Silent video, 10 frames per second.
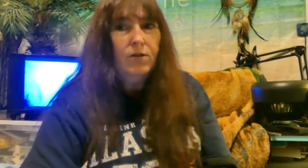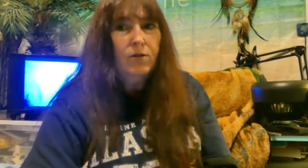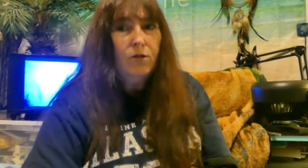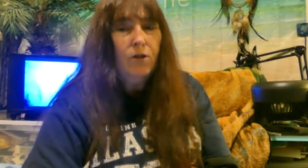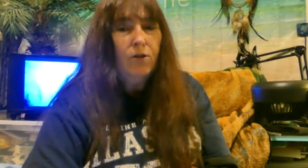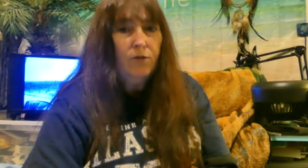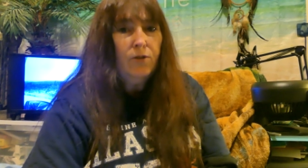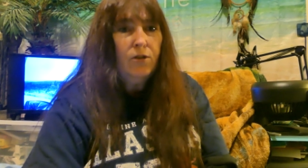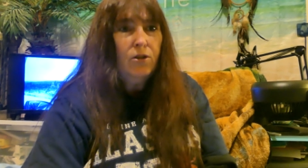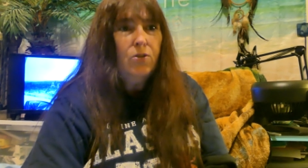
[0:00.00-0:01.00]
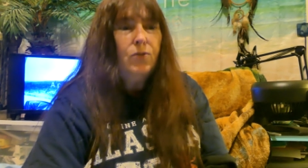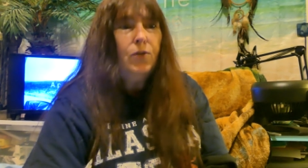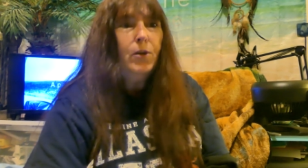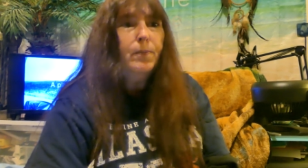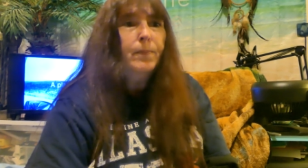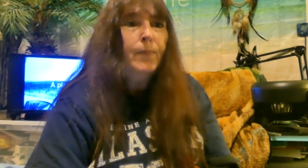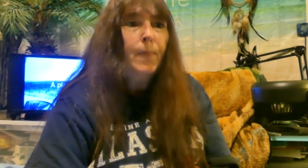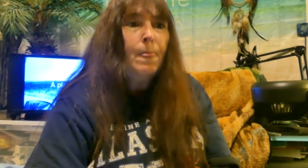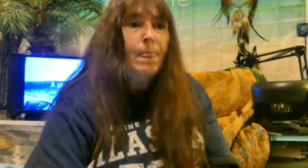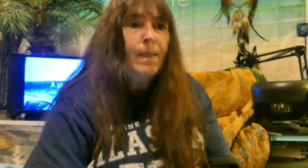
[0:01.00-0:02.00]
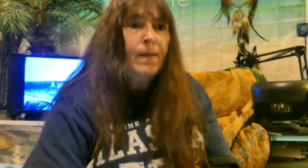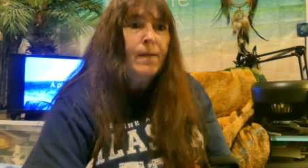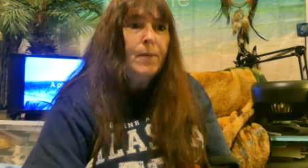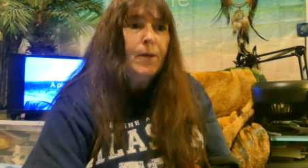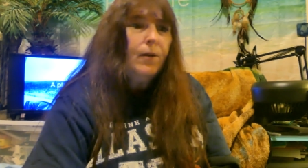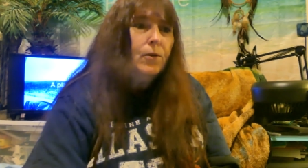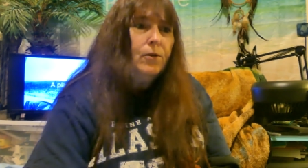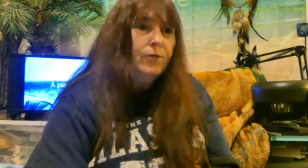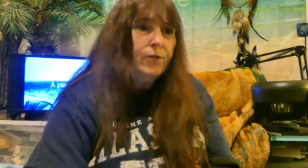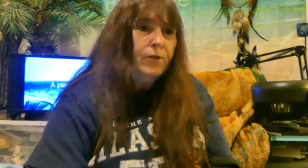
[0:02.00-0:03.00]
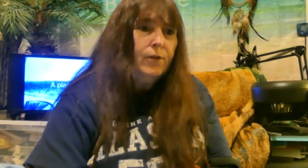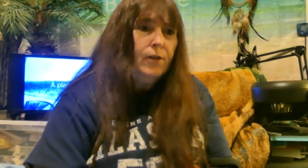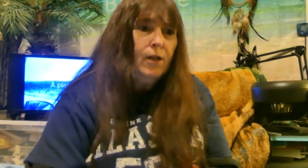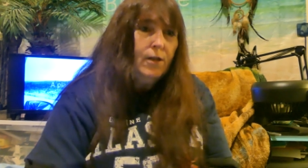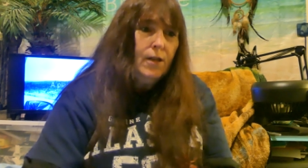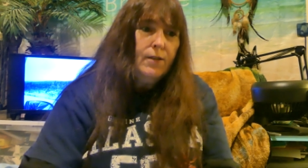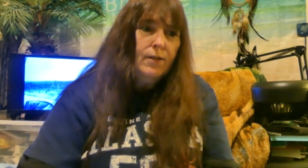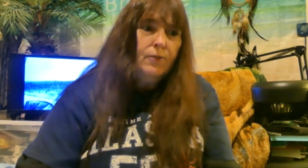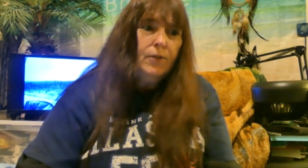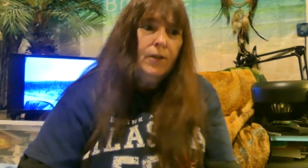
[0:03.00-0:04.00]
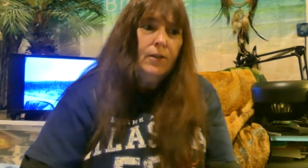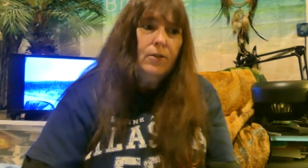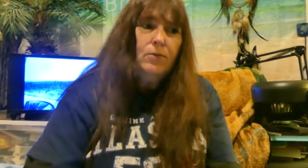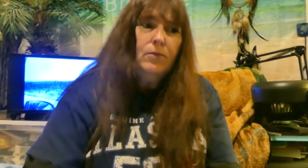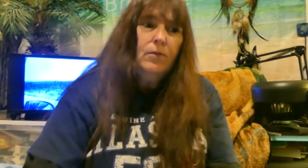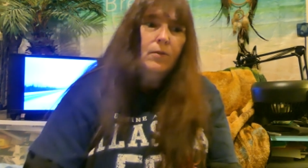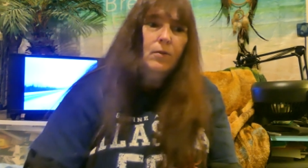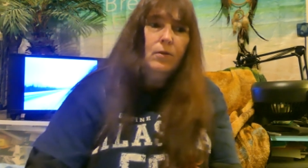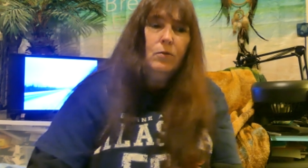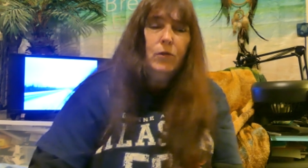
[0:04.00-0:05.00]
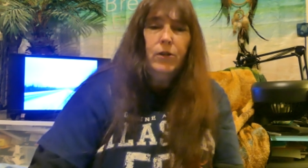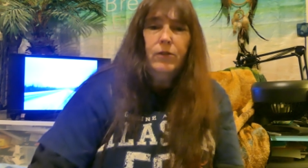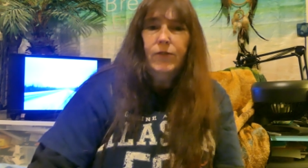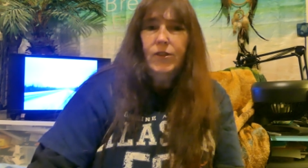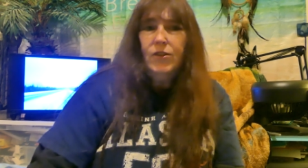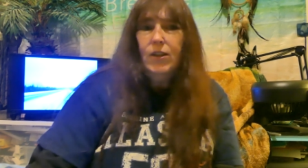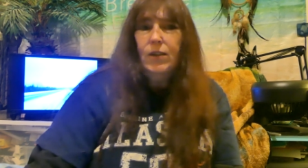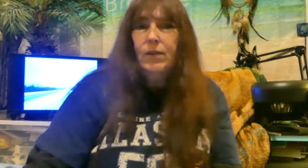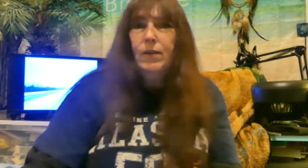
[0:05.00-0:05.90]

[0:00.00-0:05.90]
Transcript: charters to choose from. But I'll go over a lot of that stuff when I do one on fishing